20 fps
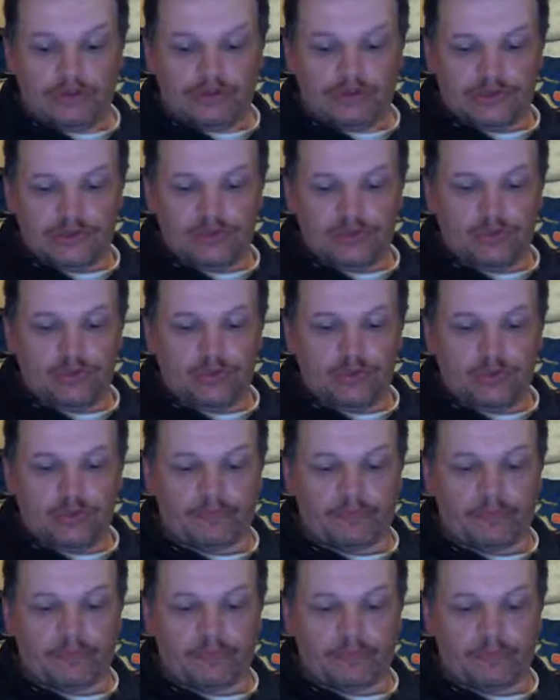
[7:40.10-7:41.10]

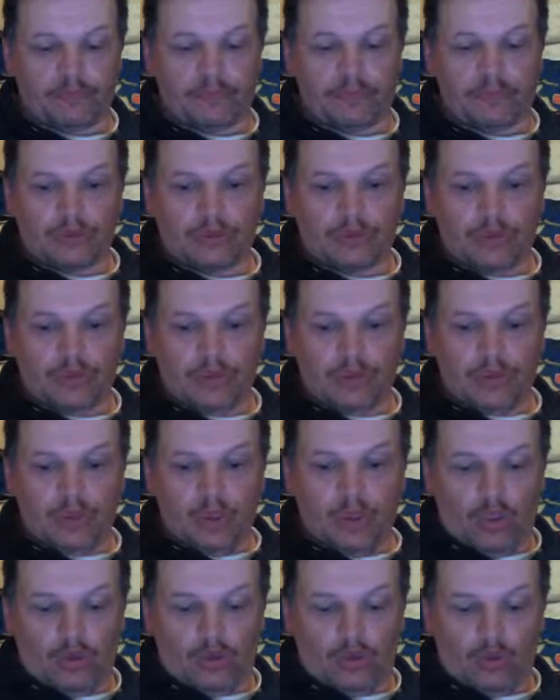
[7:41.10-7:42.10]
So
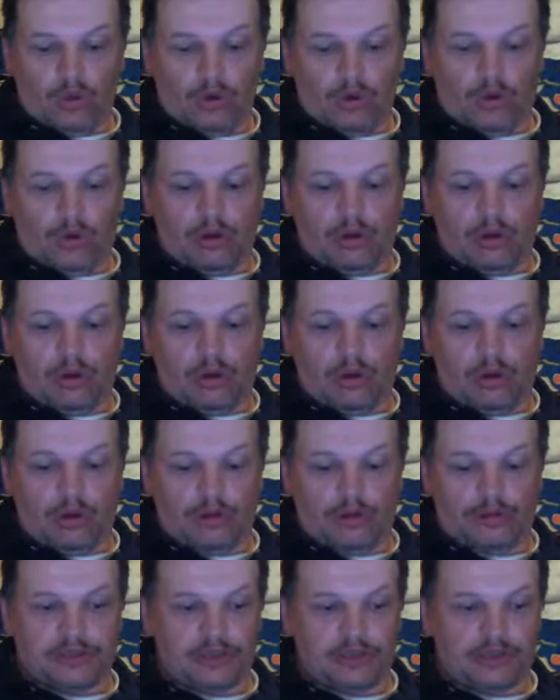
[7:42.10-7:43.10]
what
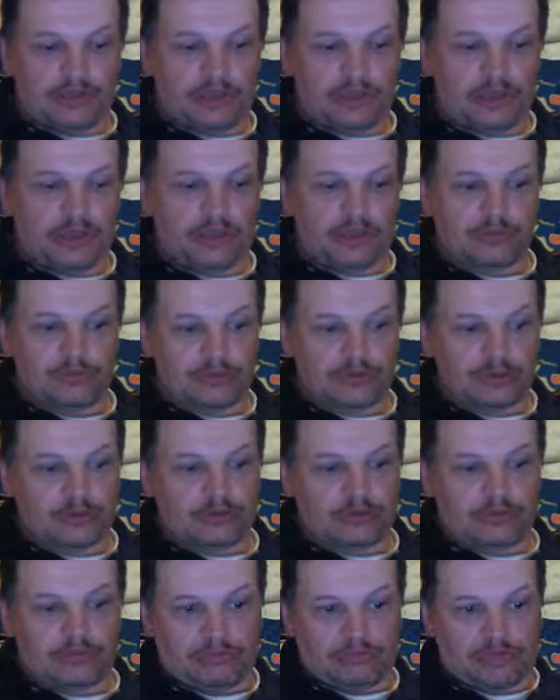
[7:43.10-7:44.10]
I did today was
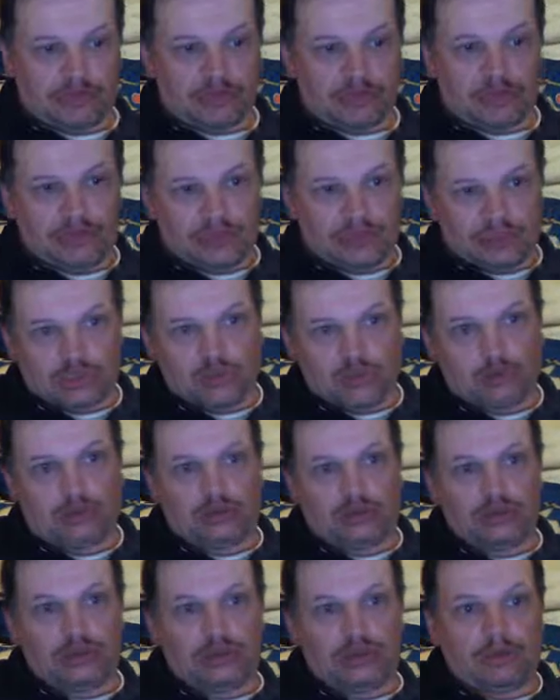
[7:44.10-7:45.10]
I've done about
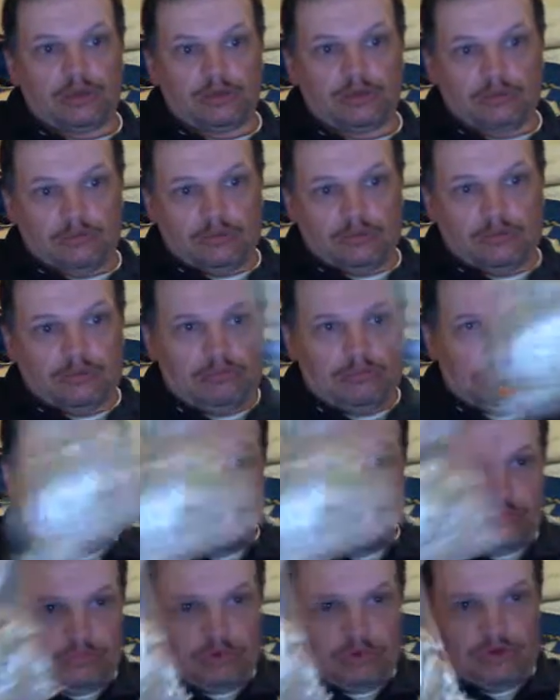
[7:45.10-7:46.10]
20
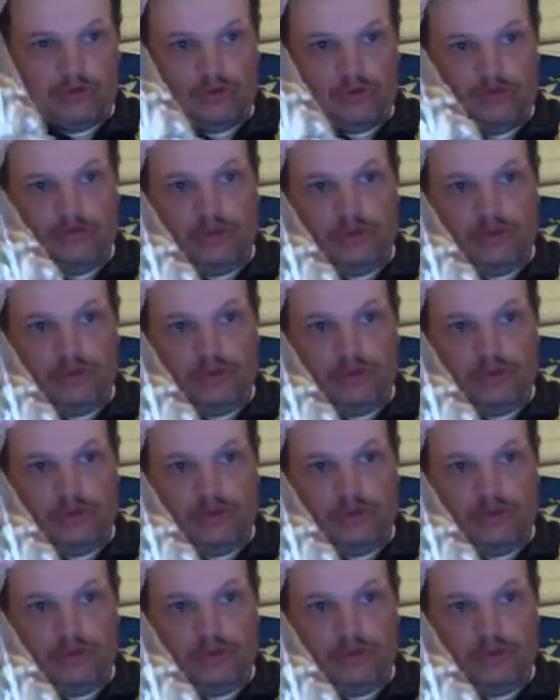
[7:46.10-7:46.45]
like